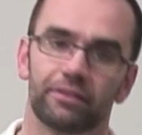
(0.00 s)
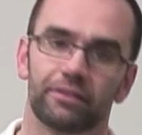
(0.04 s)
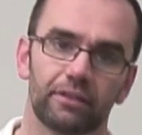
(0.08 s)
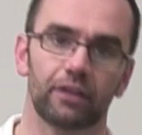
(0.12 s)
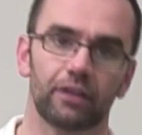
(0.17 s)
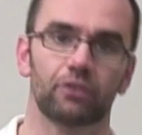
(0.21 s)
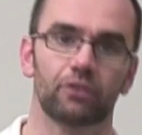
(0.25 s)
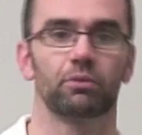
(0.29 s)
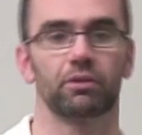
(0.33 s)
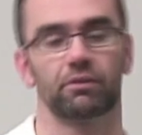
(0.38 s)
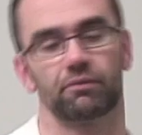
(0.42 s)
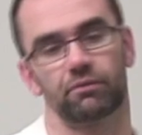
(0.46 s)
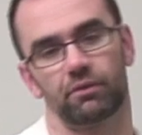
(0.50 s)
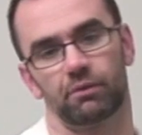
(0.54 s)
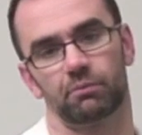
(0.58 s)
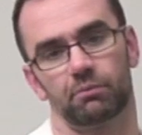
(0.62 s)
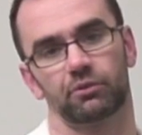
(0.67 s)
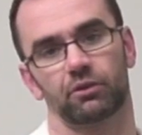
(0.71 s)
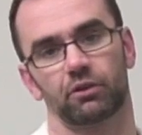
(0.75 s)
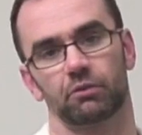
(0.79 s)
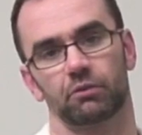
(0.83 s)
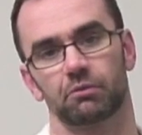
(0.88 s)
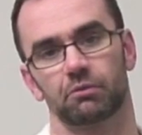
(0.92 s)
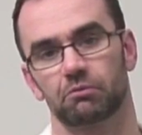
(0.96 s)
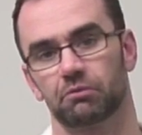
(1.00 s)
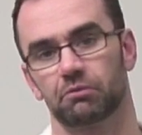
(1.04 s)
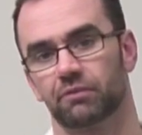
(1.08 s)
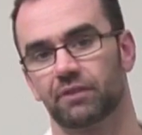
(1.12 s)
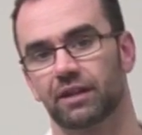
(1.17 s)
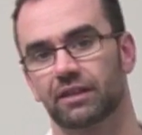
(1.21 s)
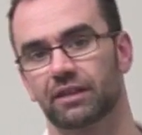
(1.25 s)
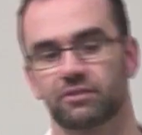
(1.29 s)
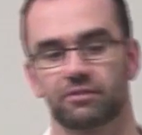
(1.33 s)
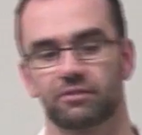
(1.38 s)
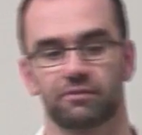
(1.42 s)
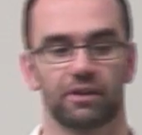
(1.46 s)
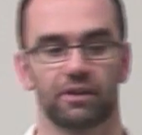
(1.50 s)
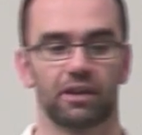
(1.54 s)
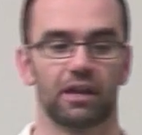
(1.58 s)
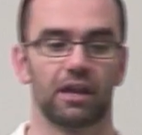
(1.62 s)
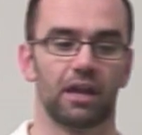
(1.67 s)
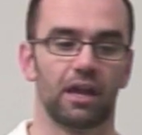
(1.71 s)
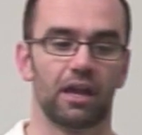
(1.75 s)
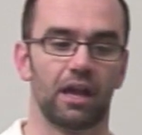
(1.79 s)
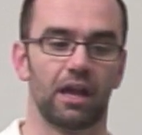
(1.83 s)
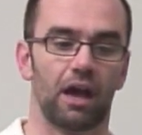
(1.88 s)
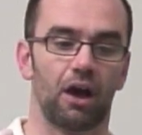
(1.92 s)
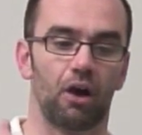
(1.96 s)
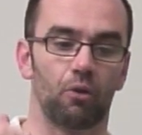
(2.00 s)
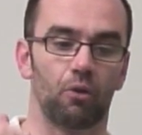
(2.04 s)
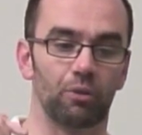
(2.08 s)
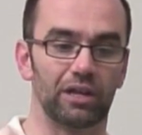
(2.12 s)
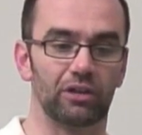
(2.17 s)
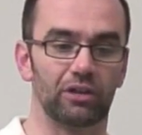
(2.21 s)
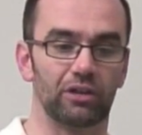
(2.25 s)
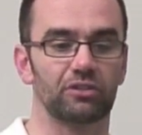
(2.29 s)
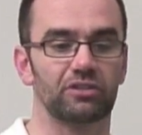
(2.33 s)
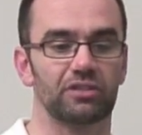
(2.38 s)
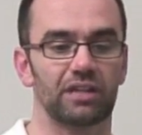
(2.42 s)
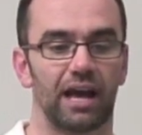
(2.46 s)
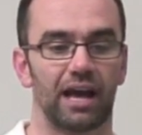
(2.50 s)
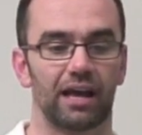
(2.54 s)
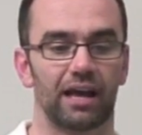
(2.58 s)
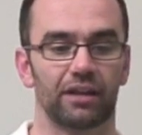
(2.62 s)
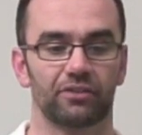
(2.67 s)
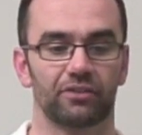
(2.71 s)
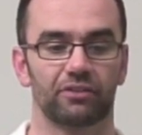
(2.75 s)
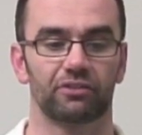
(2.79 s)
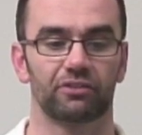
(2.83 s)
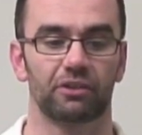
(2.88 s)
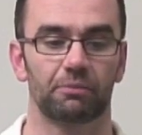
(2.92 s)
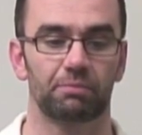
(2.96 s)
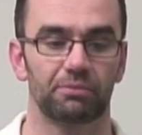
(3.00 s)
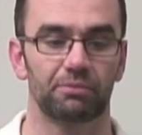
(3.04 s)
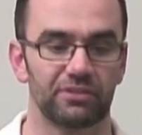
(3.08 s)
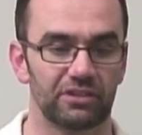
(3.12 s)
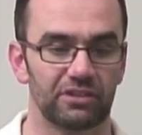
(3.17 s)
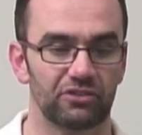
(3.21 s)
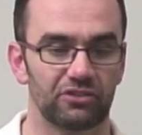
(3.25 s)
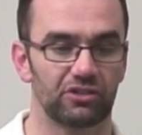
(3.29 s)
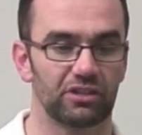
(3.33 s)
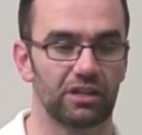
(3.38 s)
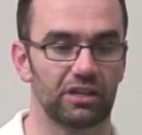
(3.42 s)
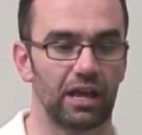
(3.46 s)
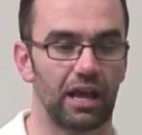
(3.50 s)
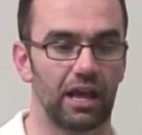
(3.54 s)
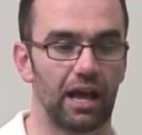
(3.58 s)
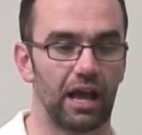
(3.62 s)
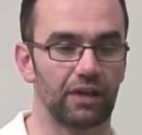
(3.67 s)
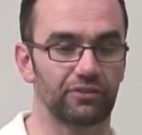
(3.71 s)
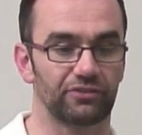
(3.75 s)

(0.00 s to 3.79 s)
That's when a verb is going to be reflexive. We looked at their position,